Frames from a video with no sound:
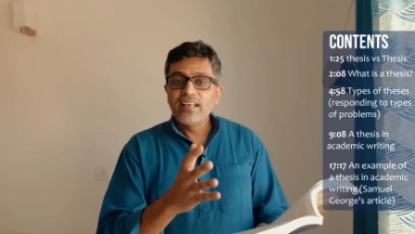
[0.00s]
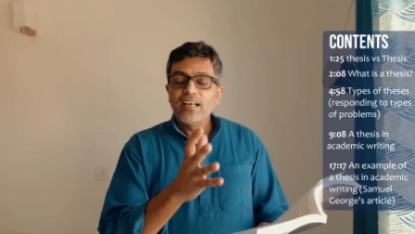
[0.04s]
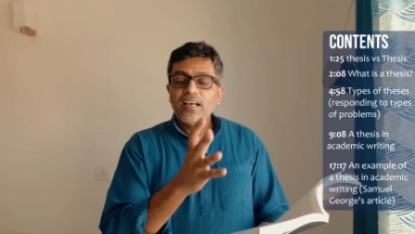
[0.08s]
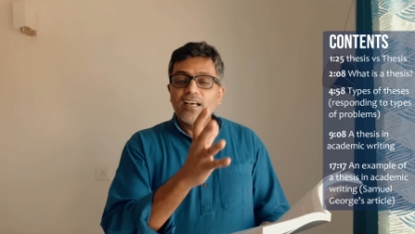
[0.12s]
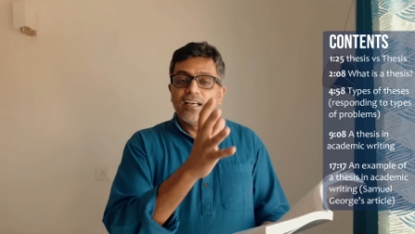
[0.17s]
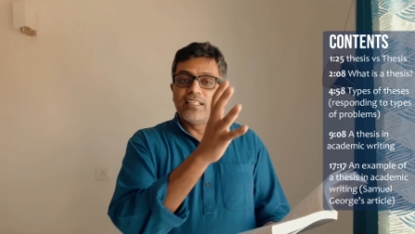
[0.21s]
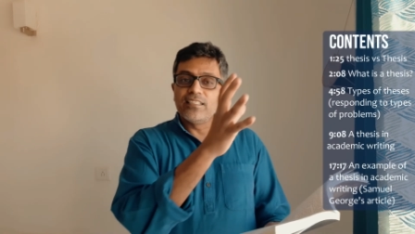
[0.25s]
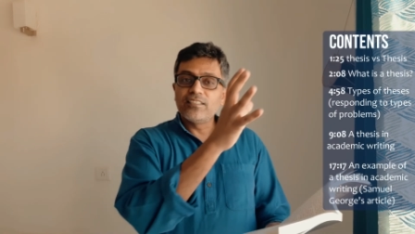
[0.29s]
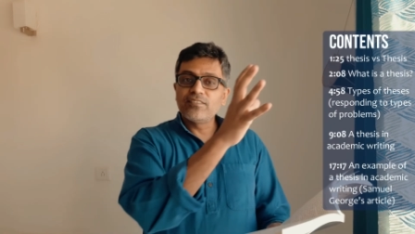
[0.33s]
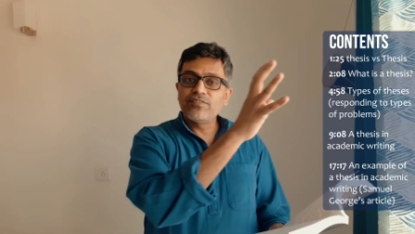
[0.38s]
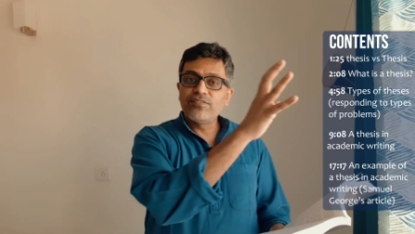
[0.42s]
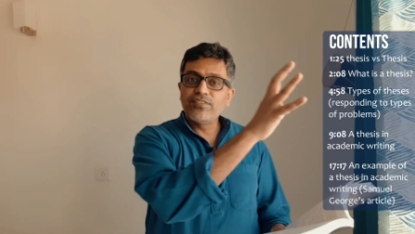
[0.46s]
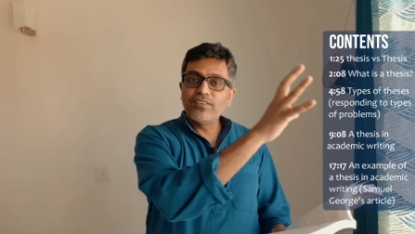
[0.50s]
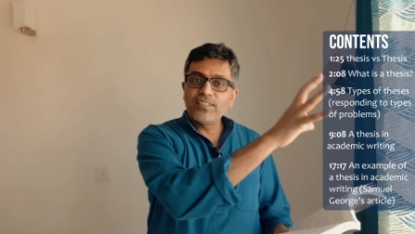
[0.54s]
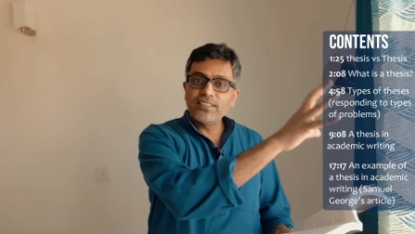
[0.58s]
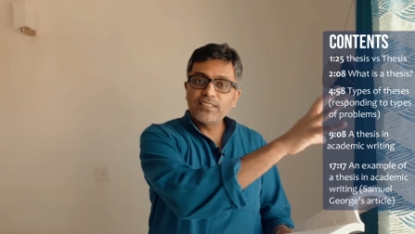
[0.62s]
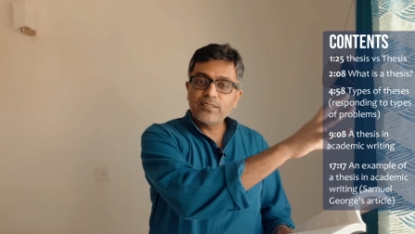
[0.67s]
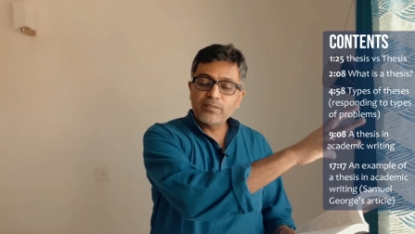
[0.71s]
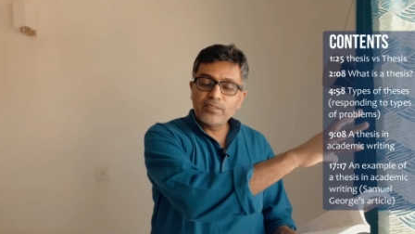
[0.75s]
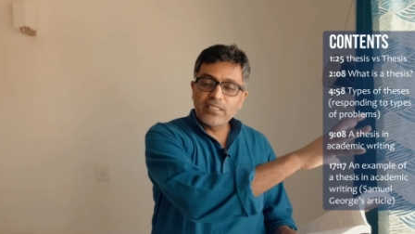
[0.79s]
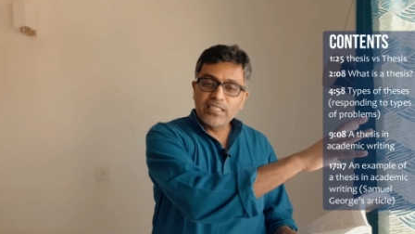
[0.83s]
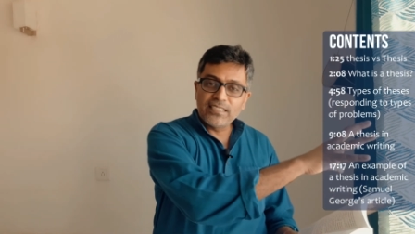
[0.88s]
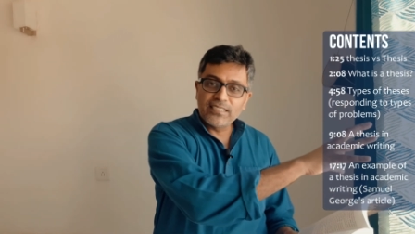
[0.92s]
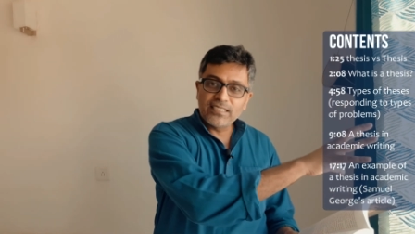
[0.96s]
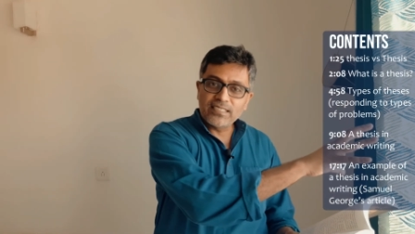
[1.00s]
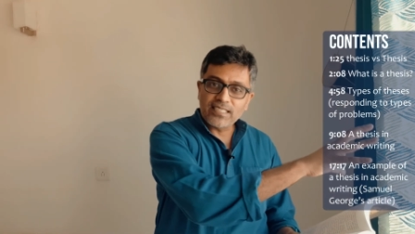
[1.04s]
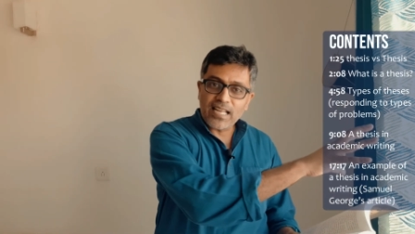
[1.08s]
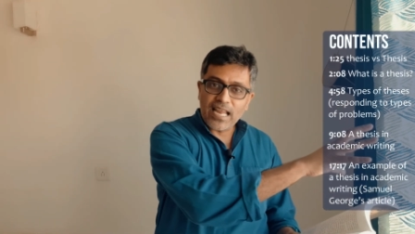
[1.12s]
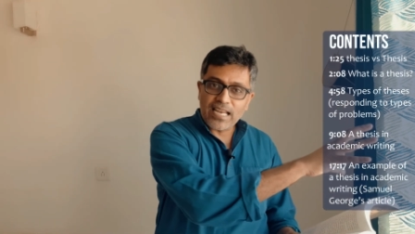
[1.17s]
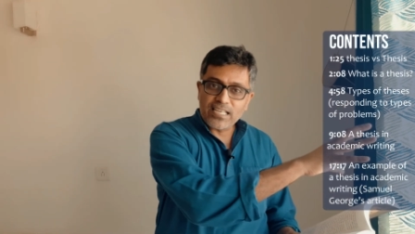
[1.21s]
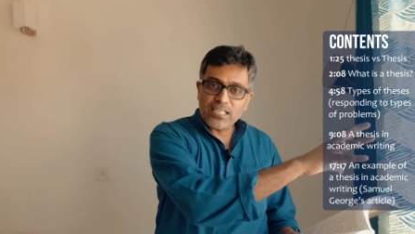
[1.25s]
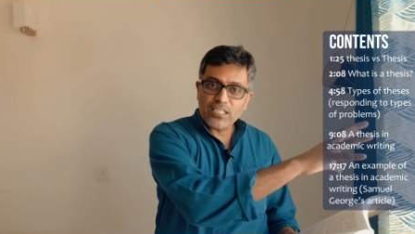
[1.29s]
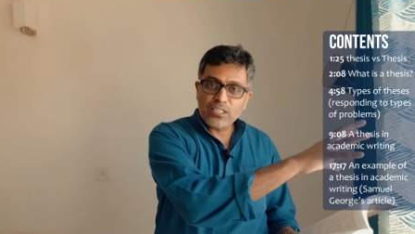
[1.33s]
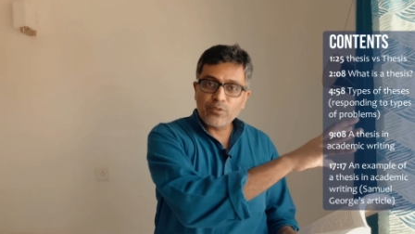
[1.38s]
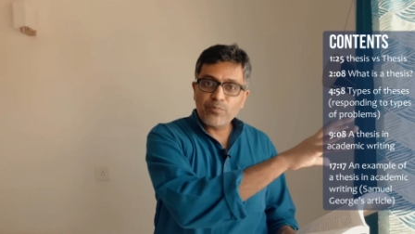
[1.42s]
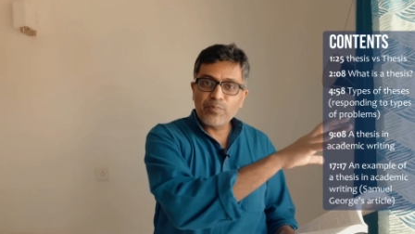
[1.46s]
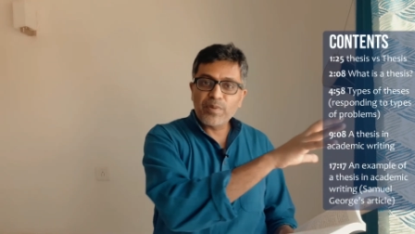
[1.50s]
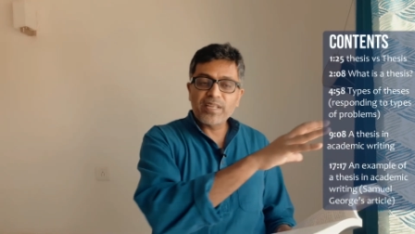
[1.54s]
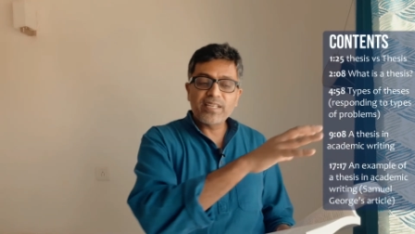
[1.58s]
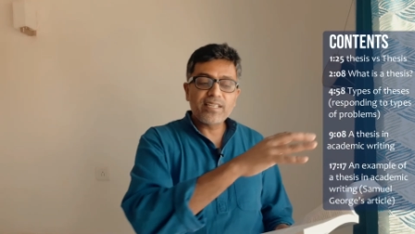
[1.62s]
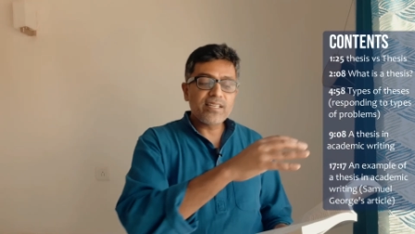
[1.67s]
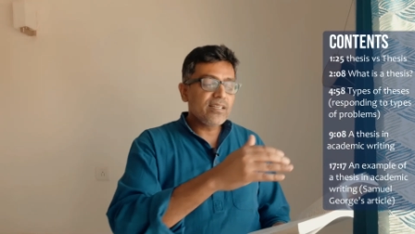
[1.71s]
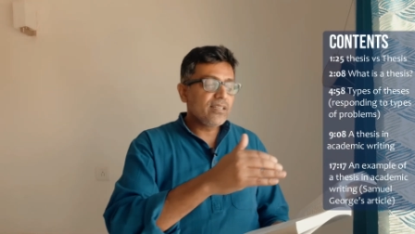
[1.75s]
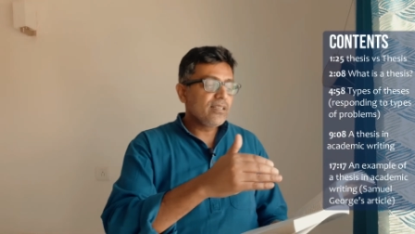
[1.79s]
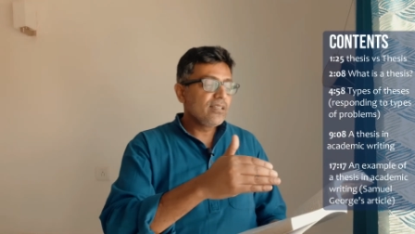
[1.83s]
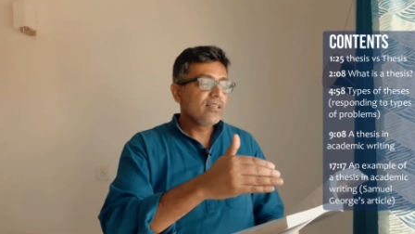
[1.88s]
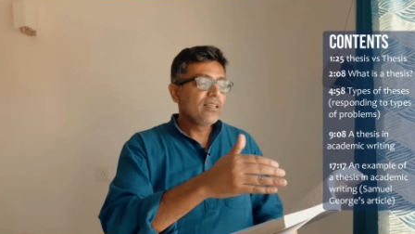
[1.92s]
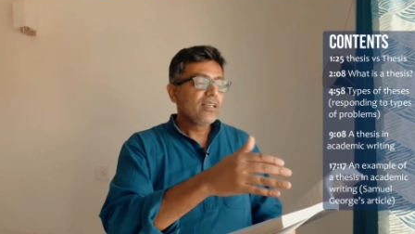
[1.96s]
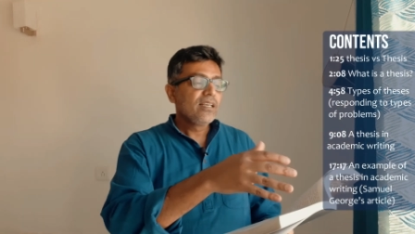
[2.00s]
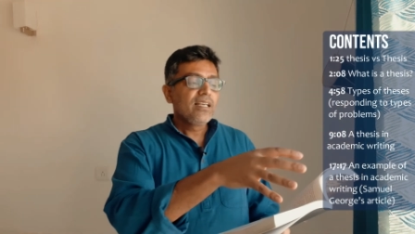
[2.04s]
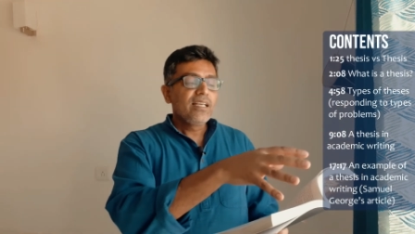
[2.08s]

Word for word: His first thesis anticipated,